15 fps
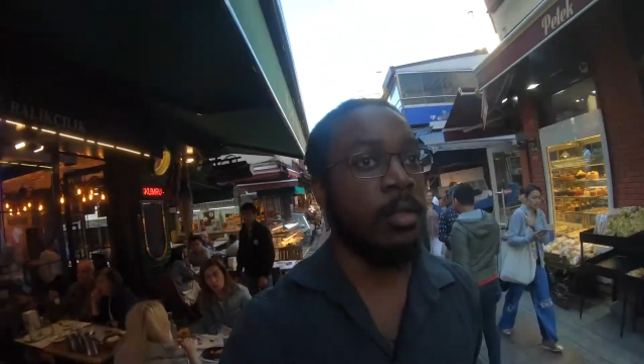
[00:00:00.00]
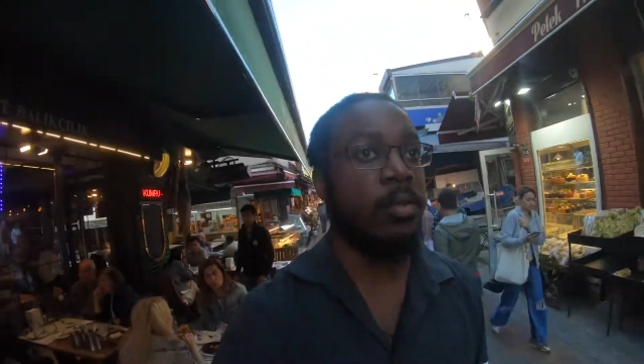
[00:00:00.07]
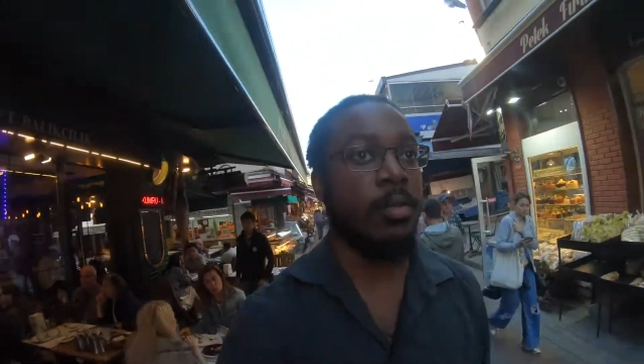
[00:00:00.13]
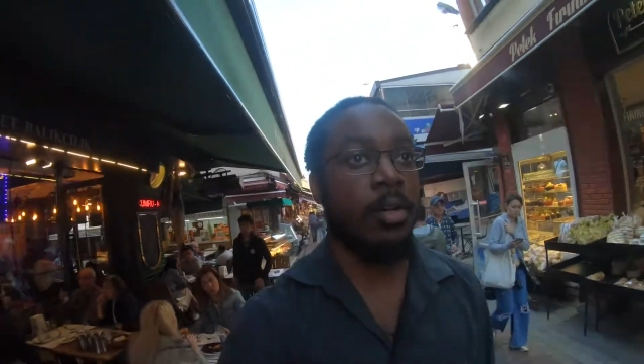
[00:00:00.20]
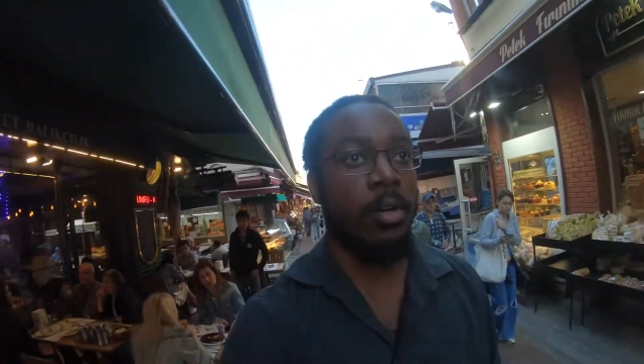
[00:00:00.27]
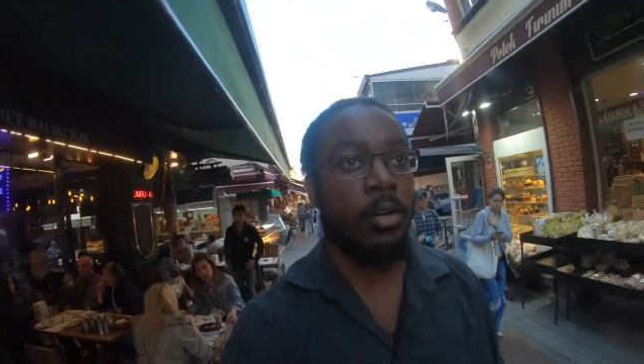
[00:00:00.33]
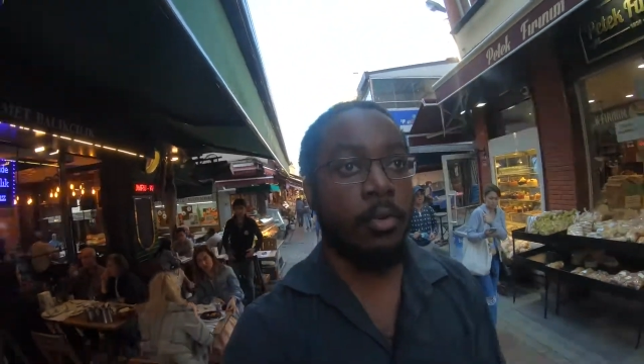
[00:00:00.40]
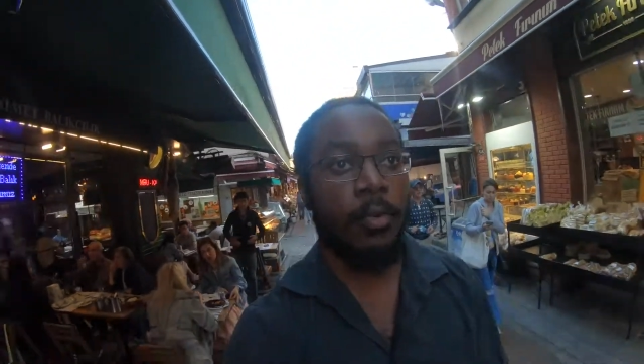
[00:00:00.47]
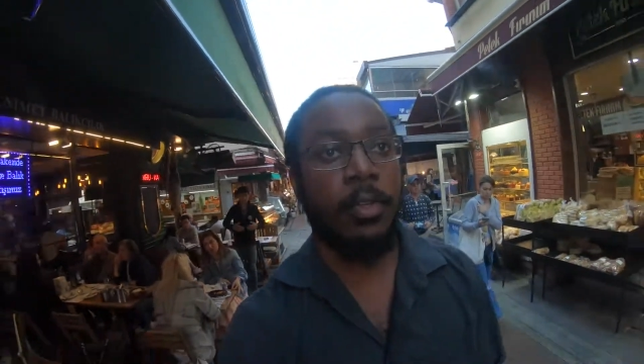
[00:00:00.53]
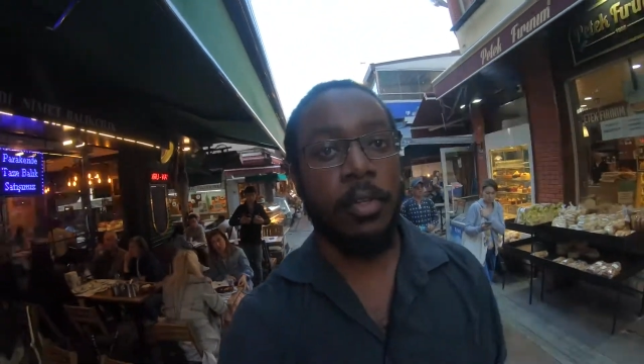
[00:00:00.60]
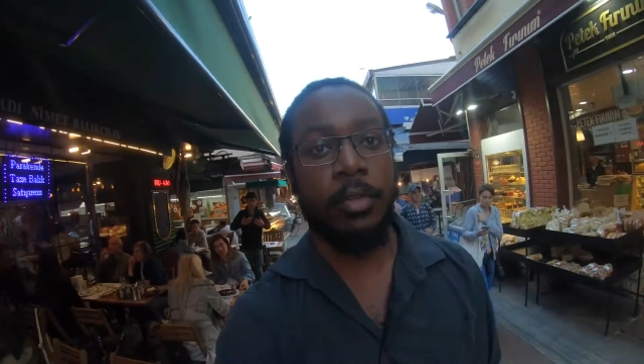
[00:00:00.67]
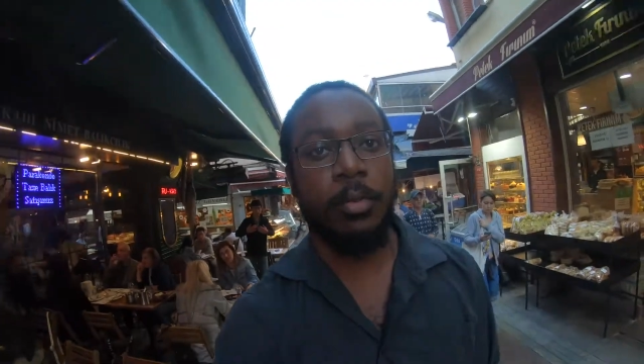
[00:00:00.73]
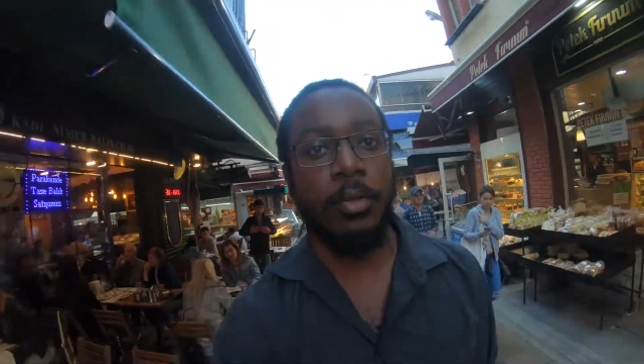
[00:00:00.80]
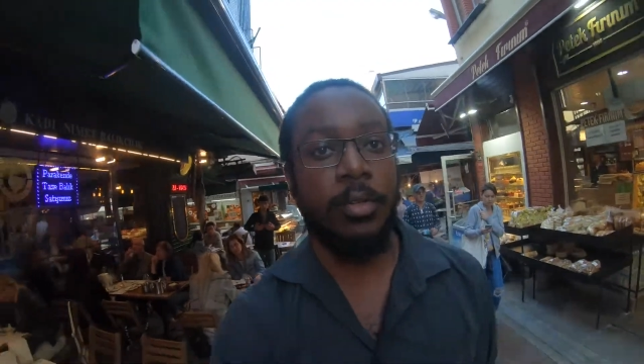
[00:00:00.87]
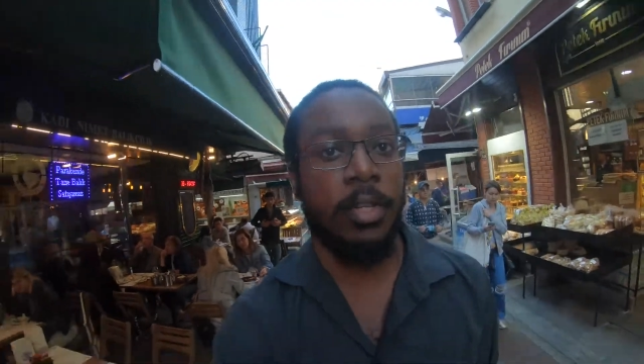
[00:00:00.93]
So hopefully
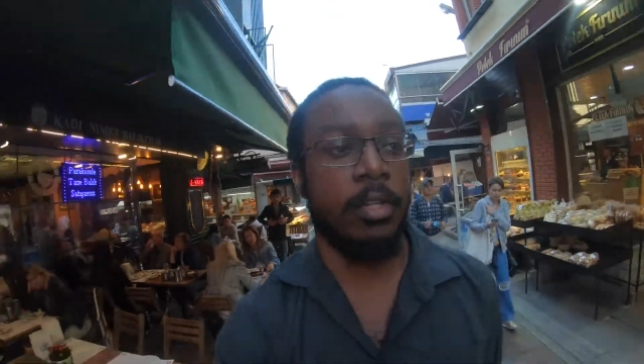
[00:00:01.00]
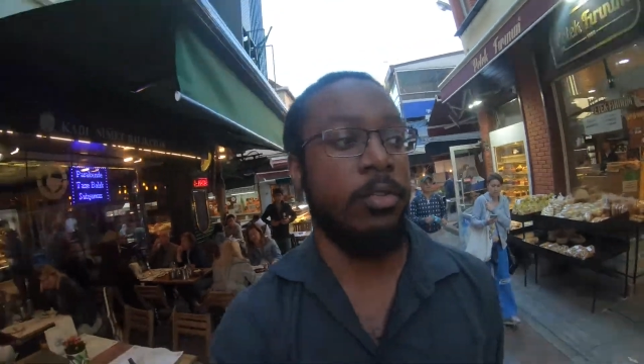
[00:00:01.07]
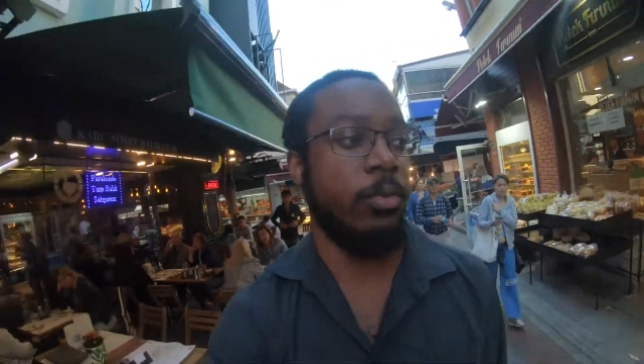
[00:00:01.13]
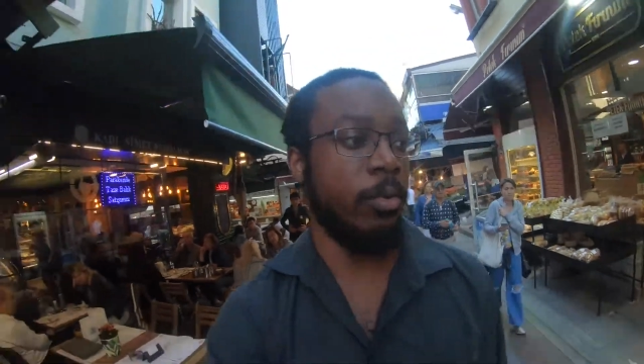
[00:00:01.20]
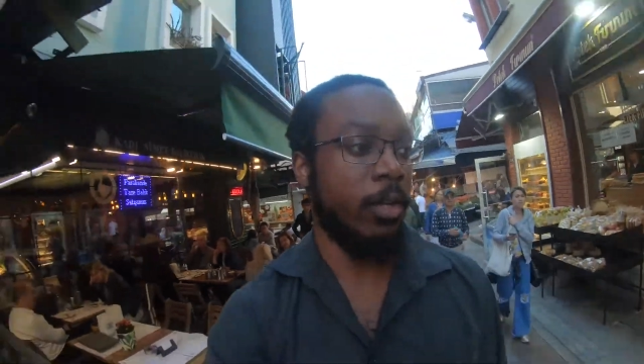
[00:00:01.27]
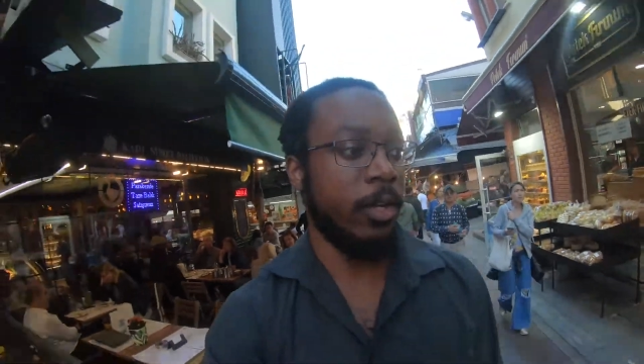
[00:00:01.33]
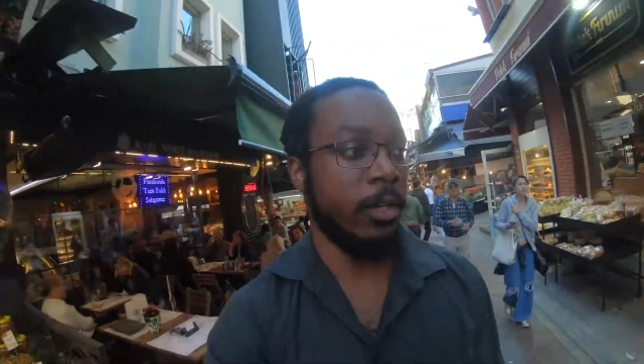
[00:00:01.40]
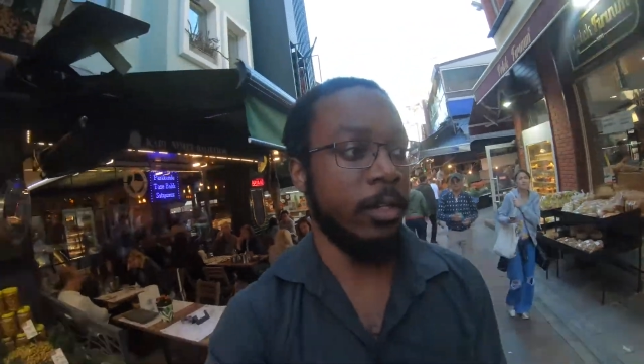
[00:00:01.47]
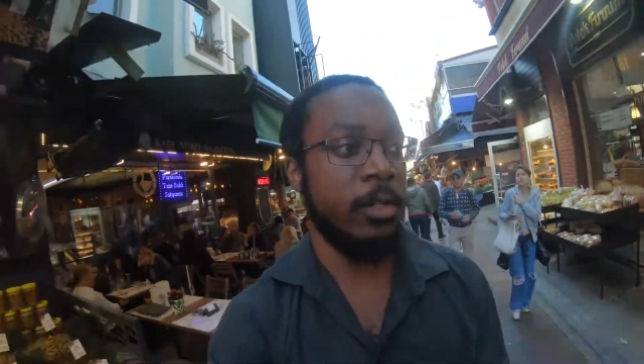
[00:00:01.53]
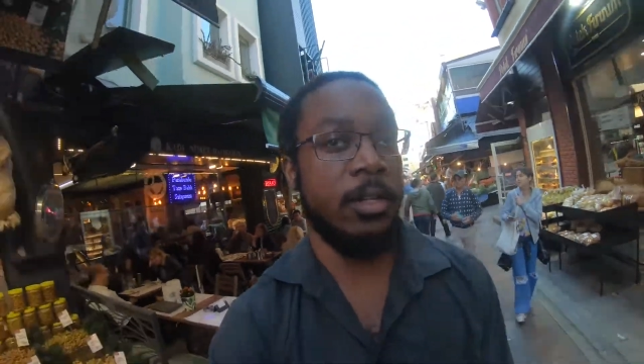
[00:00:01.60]
this won't take too long.